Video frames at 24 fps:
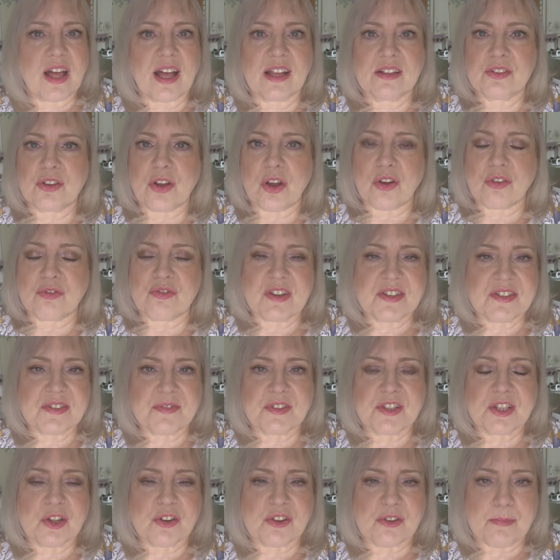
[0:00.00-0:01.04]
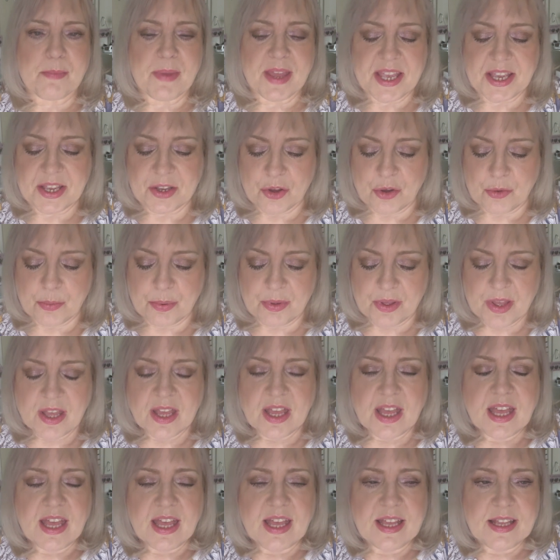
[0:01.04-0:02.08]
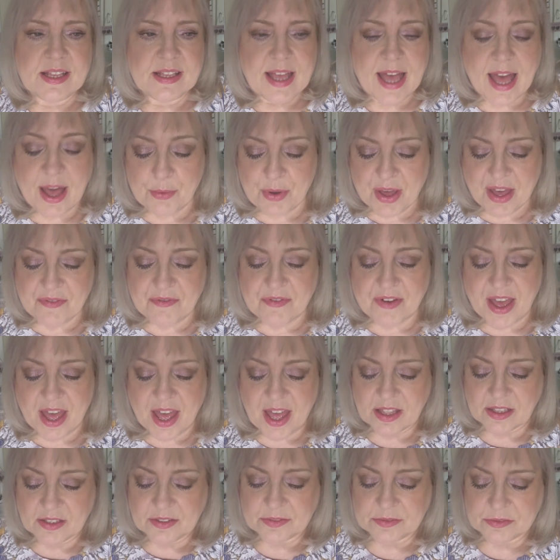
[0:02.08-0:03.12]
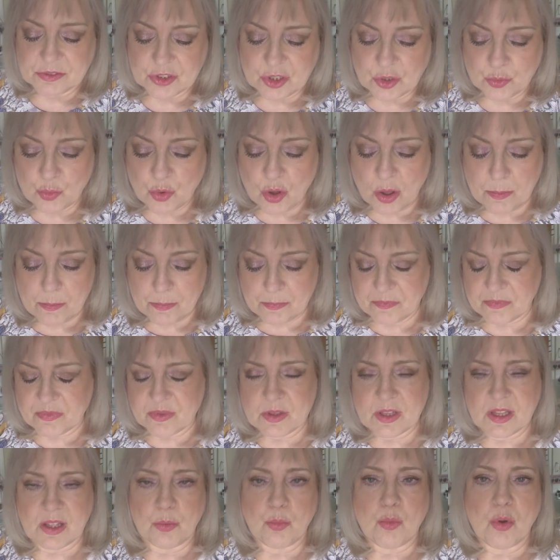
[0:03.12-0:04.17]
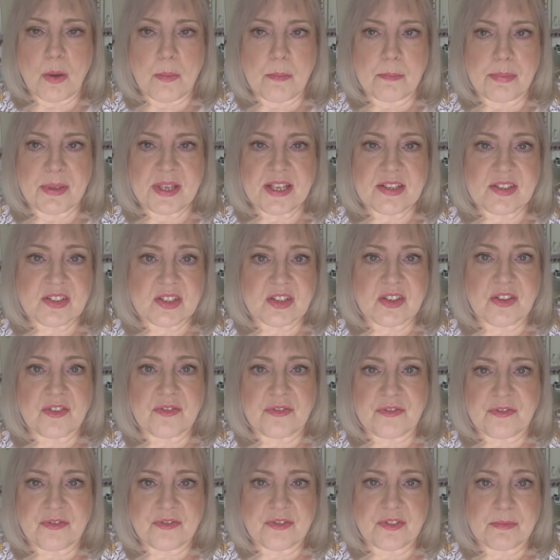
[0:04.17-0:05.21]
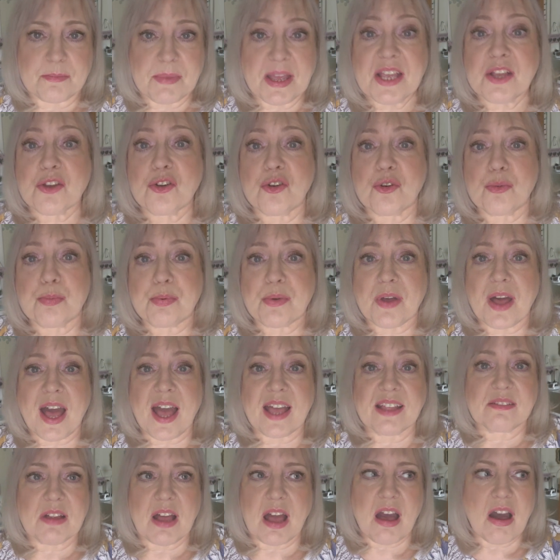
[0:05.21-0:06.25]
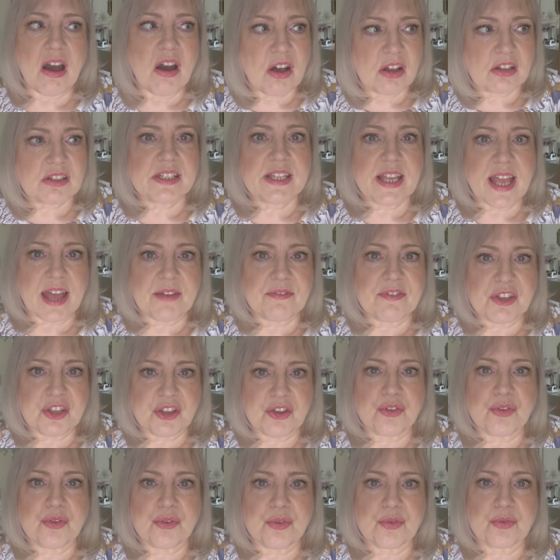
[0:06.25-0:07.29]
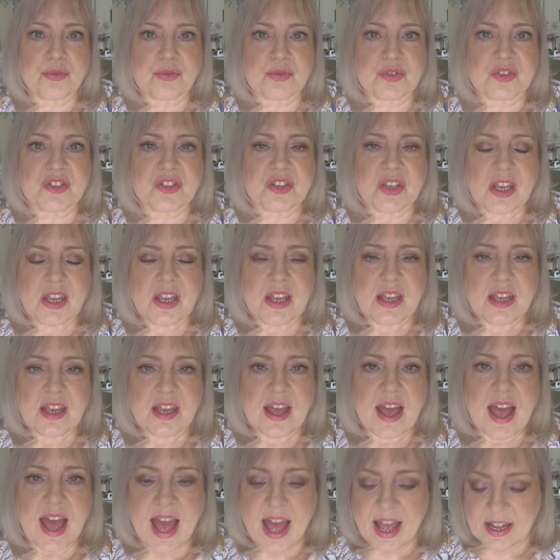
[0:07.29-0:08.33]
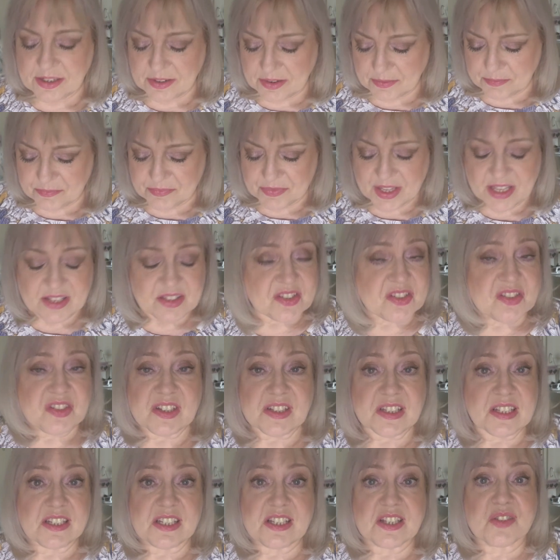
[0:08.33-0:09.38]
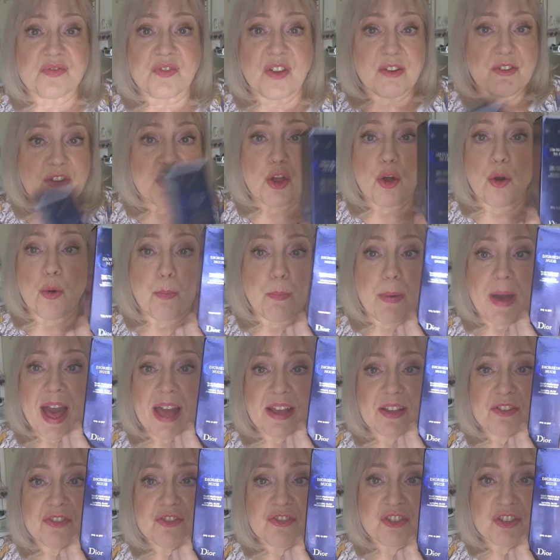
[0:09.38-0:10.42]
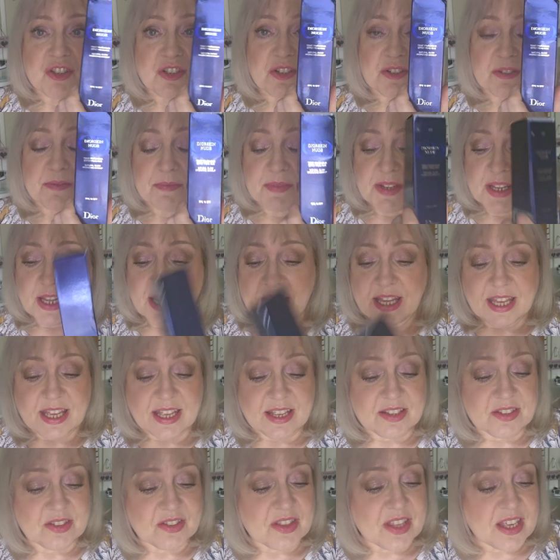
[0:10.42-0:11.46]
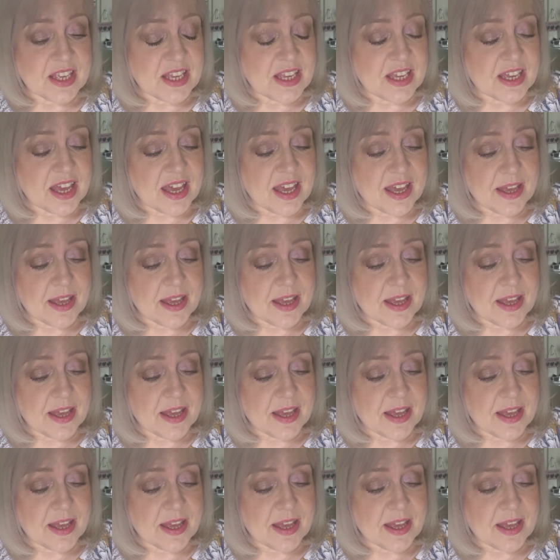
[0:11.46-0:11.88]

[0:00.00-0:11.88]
and got rid of a lot of makeup. However, the one piece of makeup I hardly ever use, and it's still in this very old packaging, is the